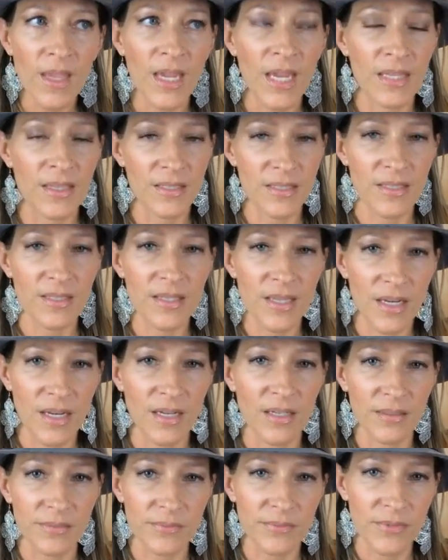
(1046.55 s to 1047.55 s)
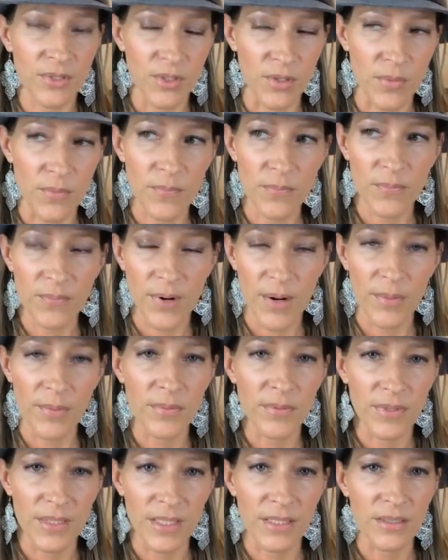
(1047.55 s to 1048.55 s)
and this is getting, you know,
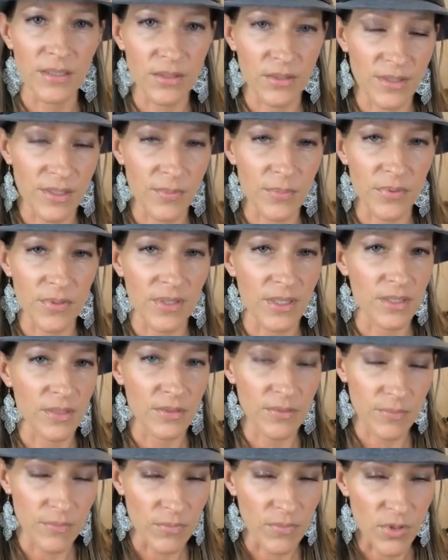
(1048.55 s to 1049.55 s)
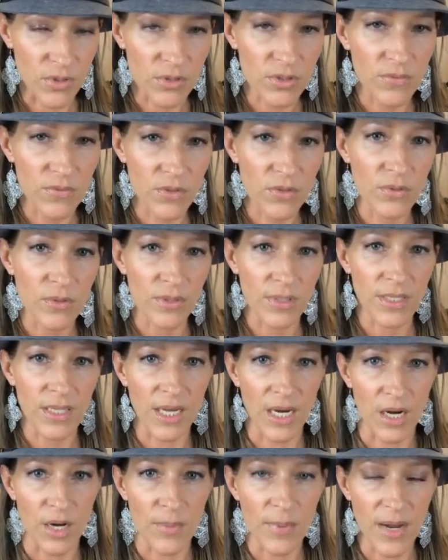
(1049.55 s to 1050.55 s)
probably a little deeper than most of you really
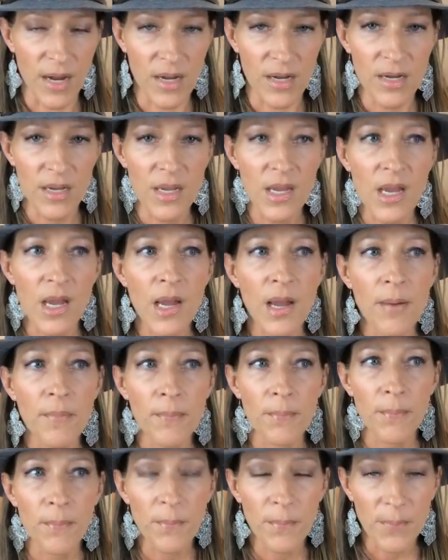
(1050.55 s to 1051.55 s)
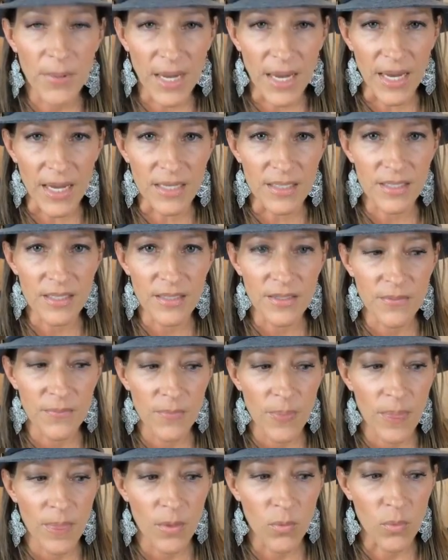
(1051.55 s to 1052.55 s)
care about. But
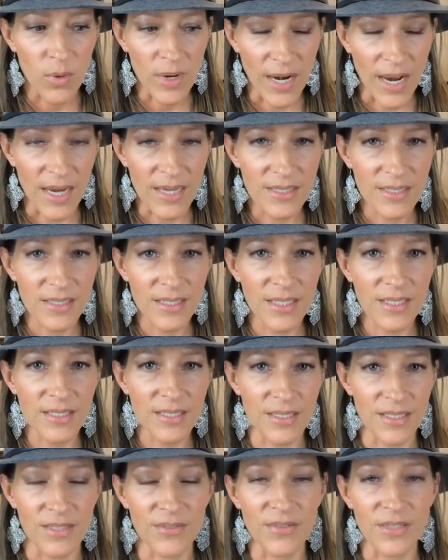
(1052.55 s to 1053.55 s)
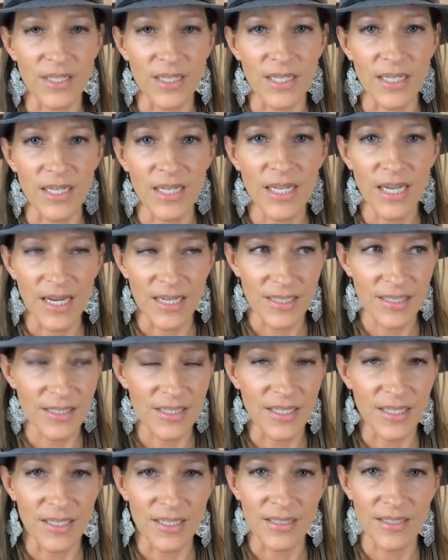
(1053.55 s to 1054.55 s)
when I see stevia, I
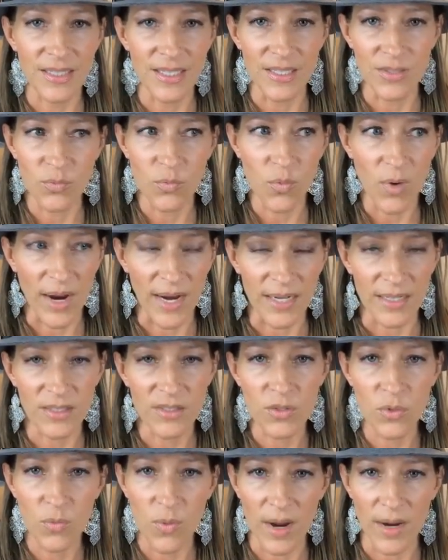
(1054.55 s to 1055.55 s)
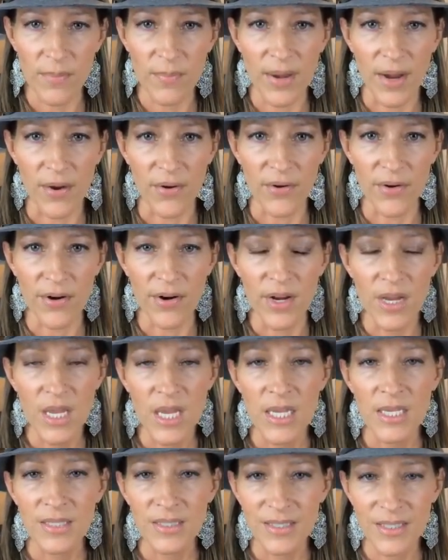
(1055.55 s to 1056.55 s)
see it's it's white. It's a white powder.
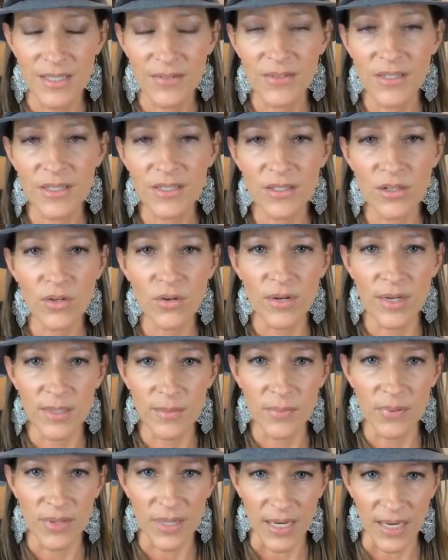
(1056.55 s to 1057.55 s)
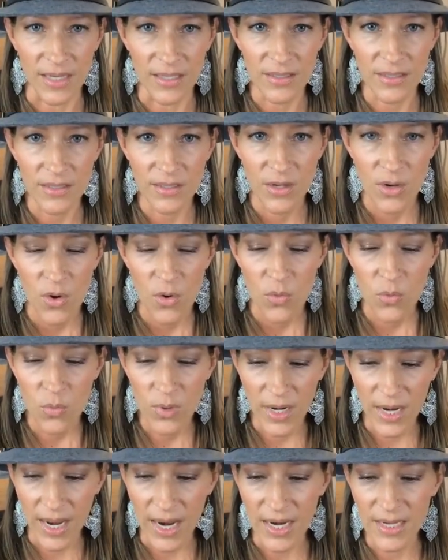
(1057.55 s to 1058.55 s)
Stevia is a green plant.
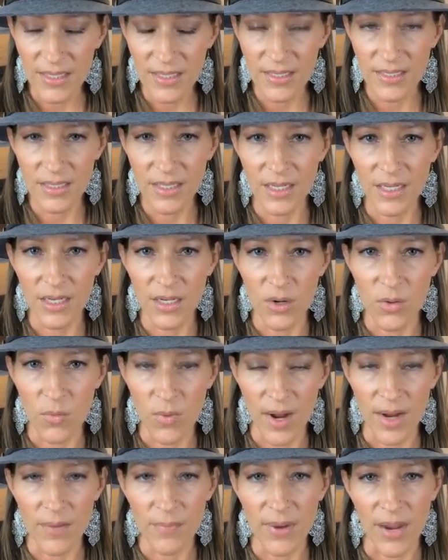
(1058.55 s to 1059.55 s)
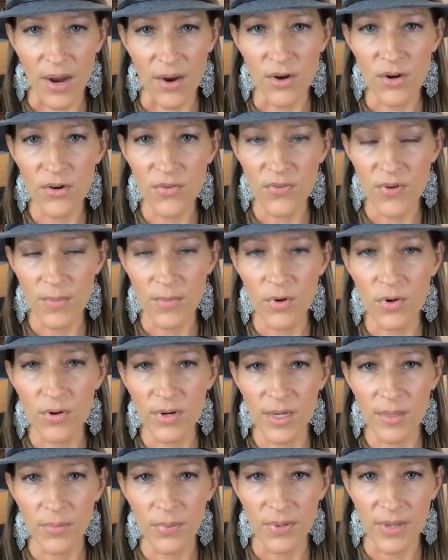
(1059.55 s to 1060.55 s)
When I see a white powder from a
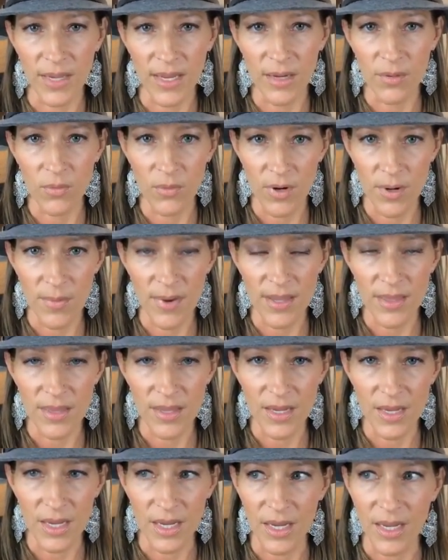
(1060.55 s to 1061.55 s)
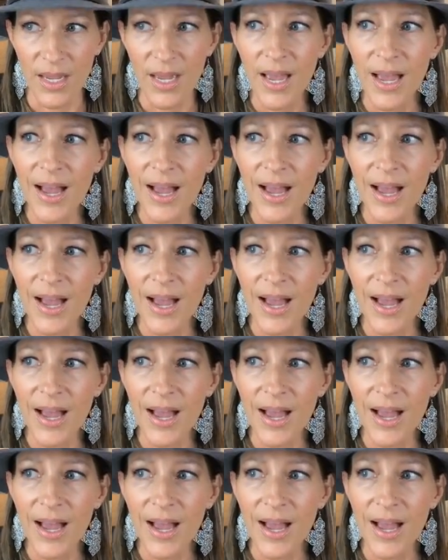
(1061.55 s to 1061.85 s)
green plant, what am I thinking?